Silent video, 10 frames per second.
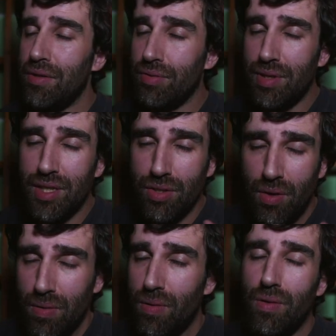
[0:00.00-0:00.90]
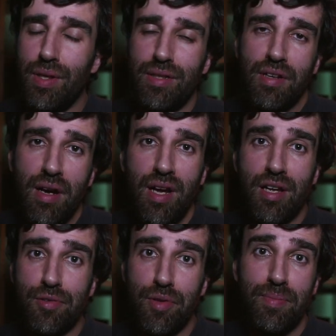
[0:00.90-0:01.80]
I do this all the
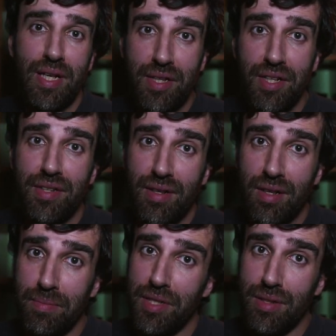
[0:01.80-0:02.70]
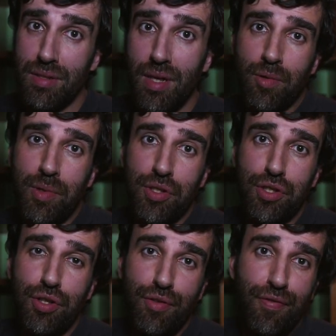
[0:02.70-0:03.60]
time with my digital images. When you
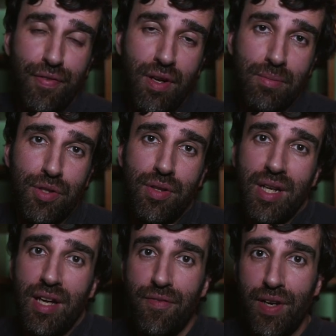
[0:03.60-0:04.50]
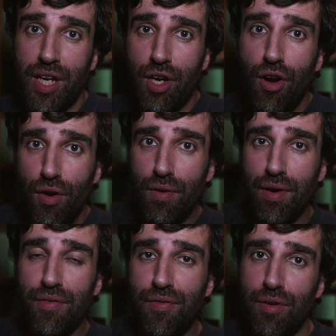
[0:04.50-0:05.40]
shoot film, you don't have any
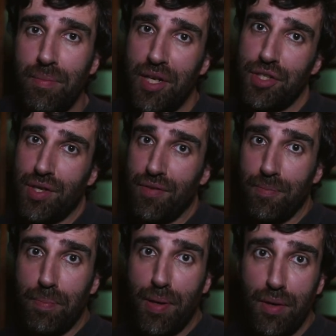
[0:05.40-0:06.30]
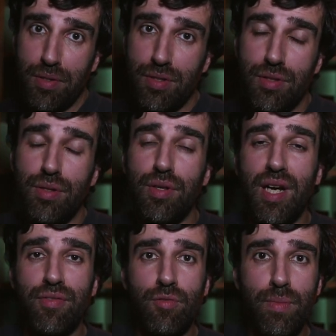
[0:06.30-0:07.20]
color information in post, so you
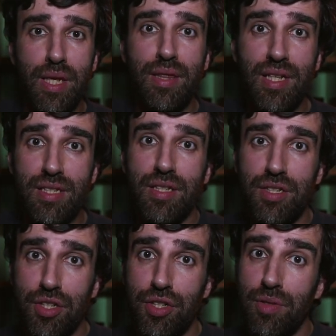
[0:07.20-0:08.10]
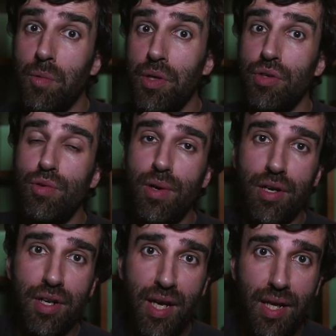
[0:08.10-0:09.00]
have to make this decision when you
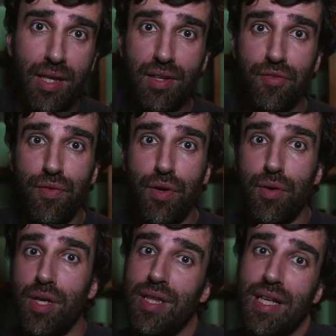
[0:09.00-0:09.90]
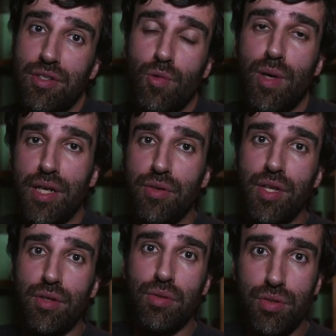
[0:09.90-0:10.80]
are taking the photo, and that's why you
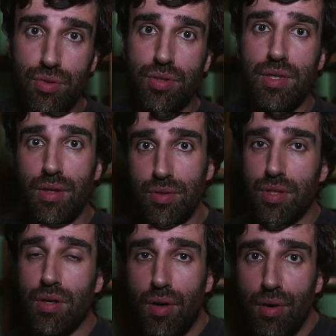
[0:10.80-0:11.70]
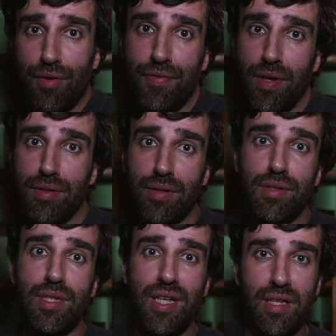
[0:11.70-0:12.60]
need to use those color
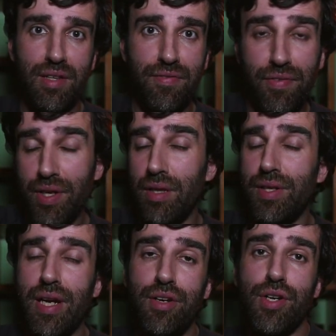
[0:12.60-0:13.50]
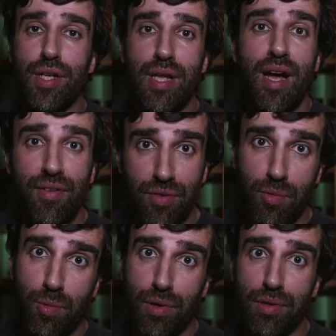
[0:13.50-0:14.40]
filters in the field and not
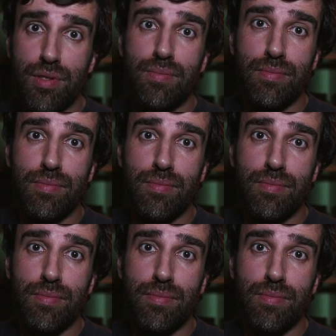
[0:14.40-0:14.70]
afterwards.